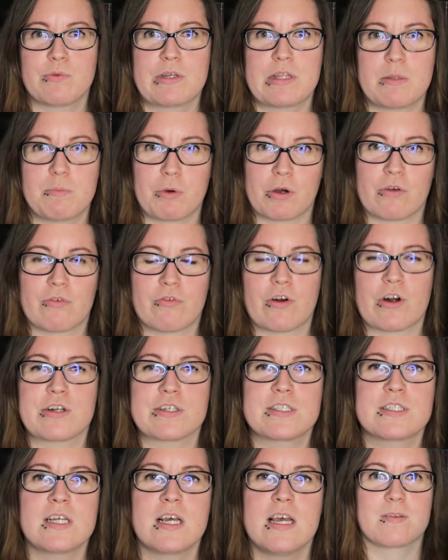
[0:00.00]
read the book
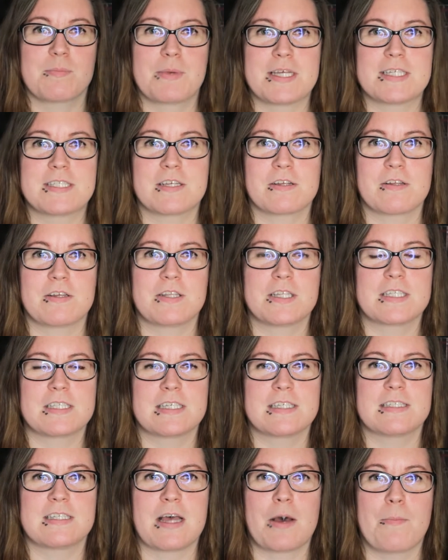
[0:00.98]
first. Basically, this
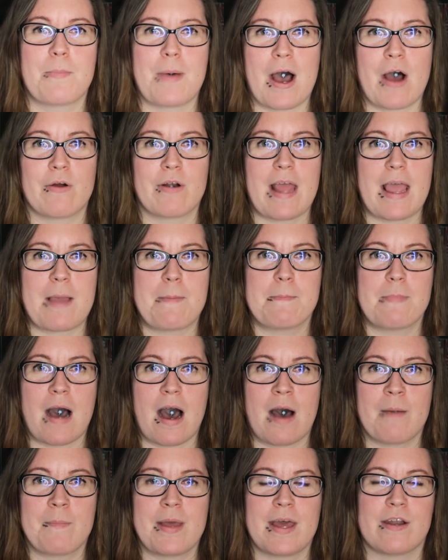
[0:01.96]
is about a
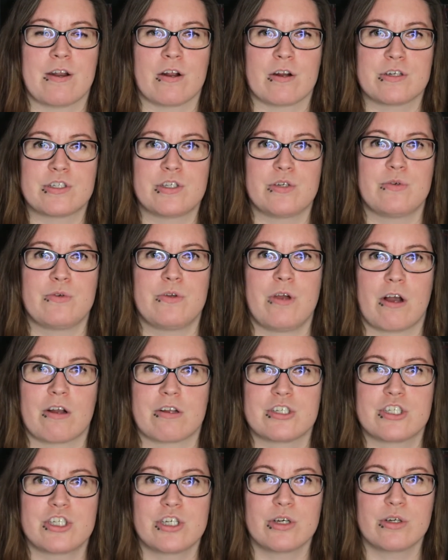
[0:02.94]
mom and her 2
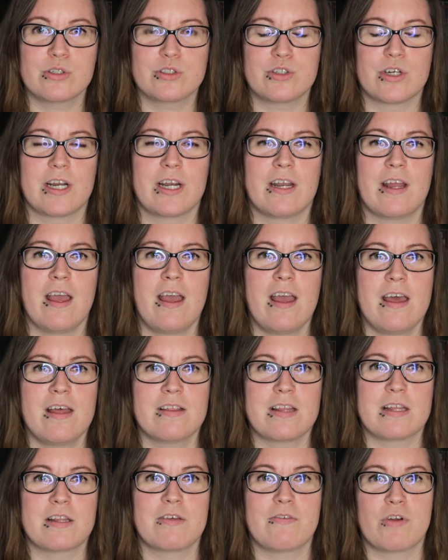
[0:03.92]
young children.
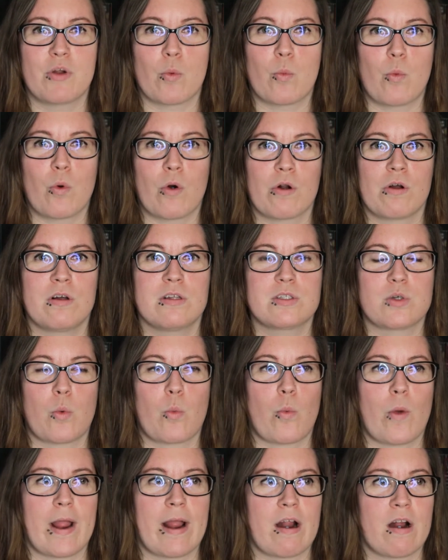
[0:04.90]
They live in a world
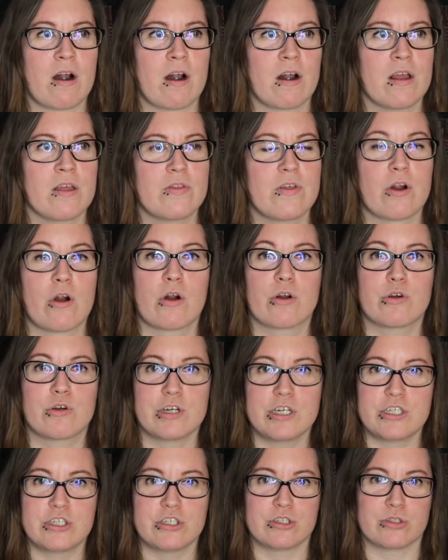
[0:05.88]
where there are
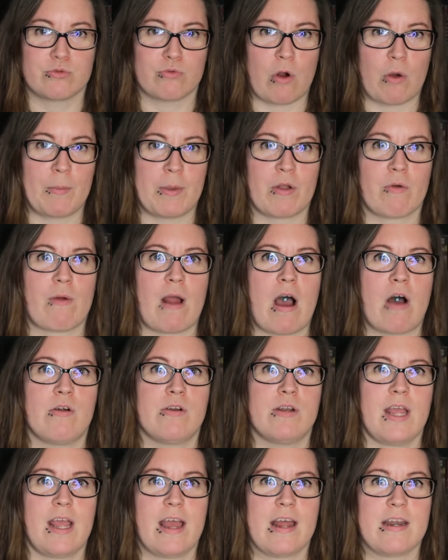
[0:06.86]
creatures roaming
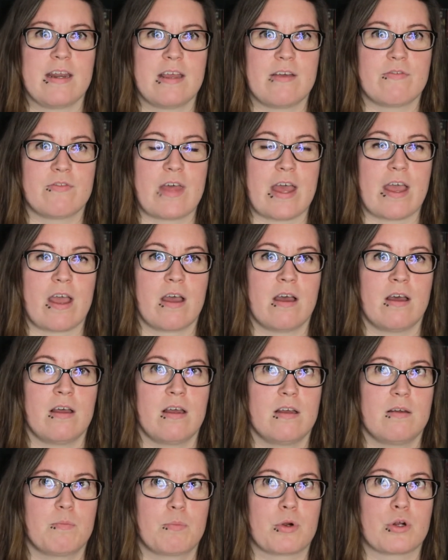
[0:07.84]
around, and if they
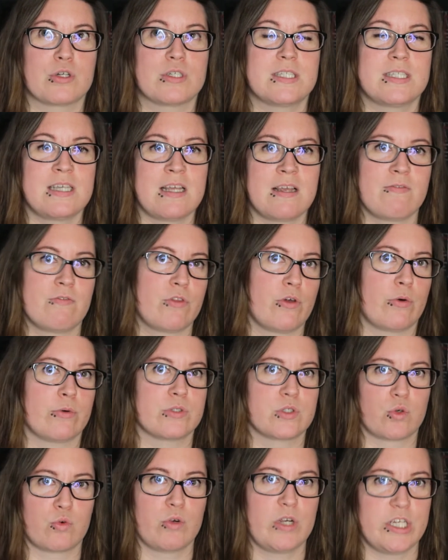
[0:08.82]
perceive
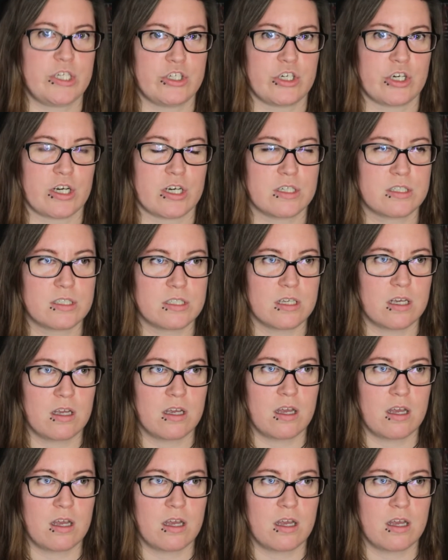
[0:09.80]
those creatures,